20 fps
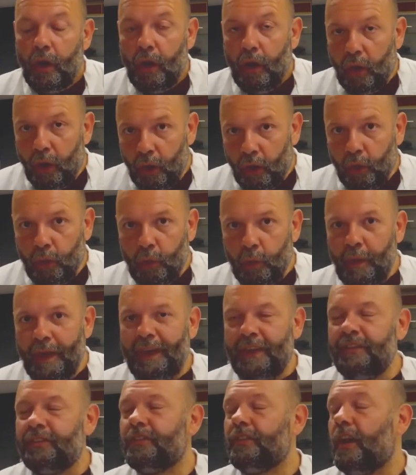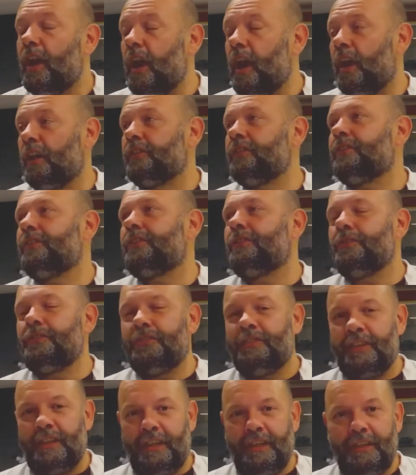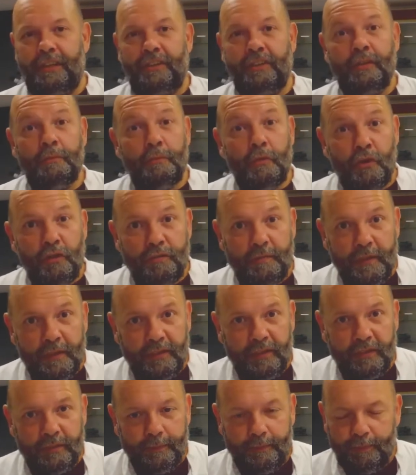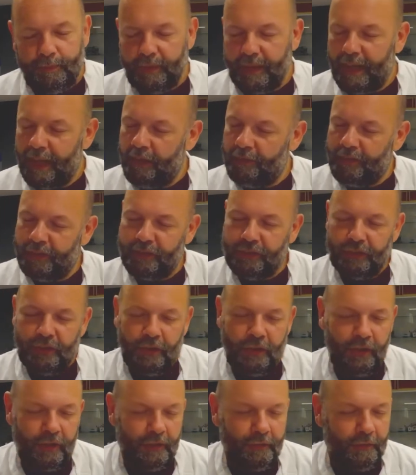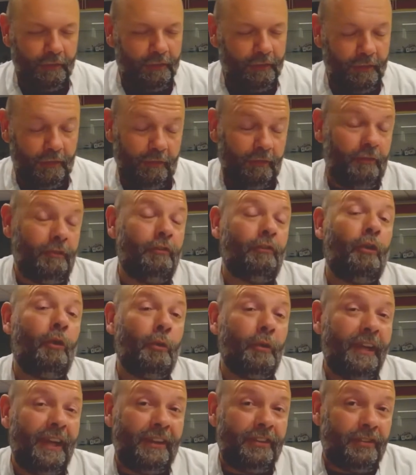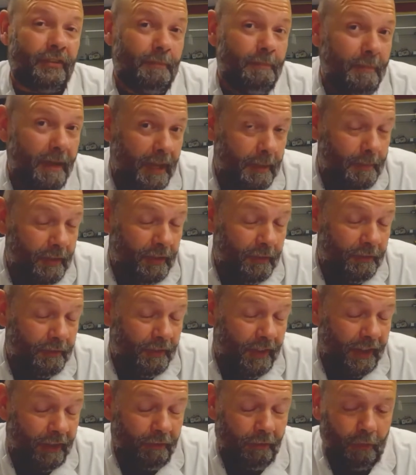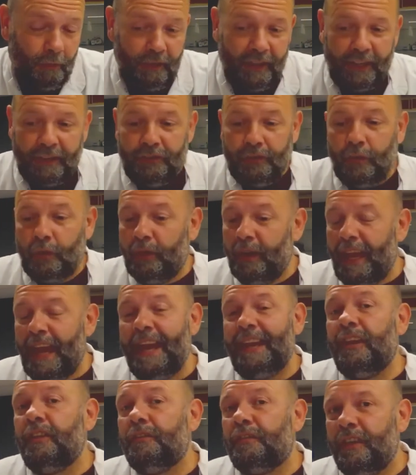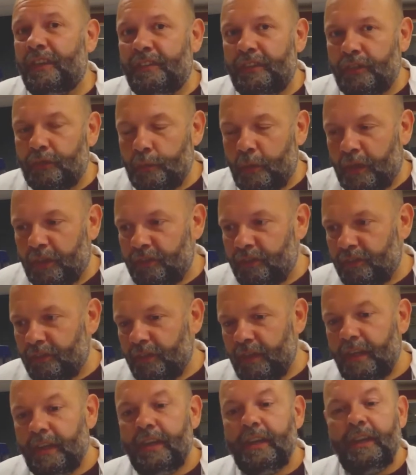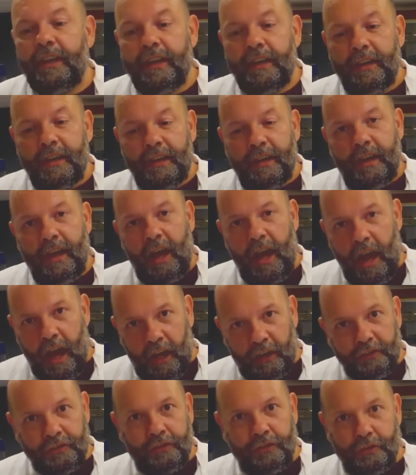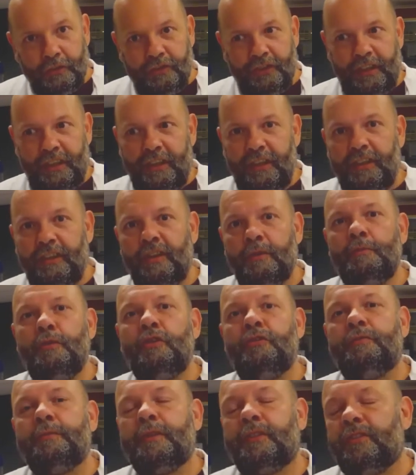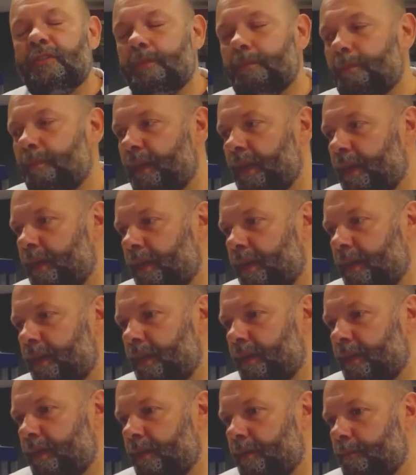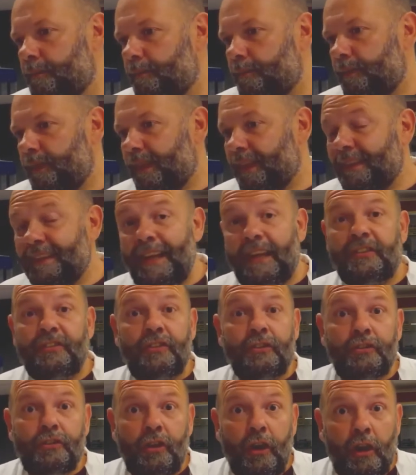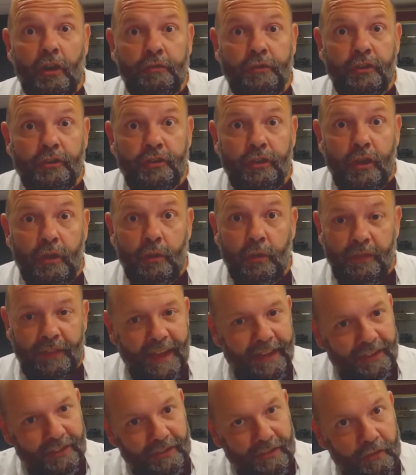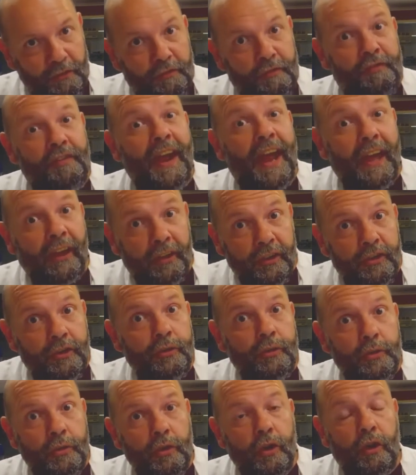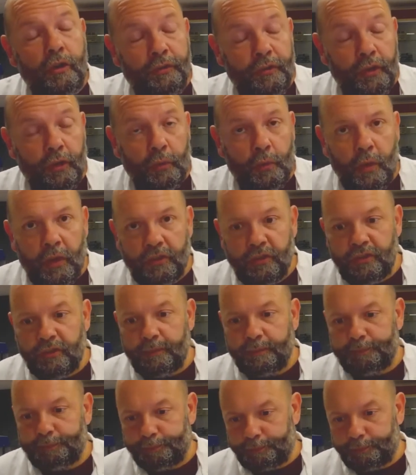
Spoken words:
Always ask to see the movement. If it's a Rolex, maybe a fake Rolex or any vintage watch, ask to see the movement. That's the star of the show. That is the value of your watch.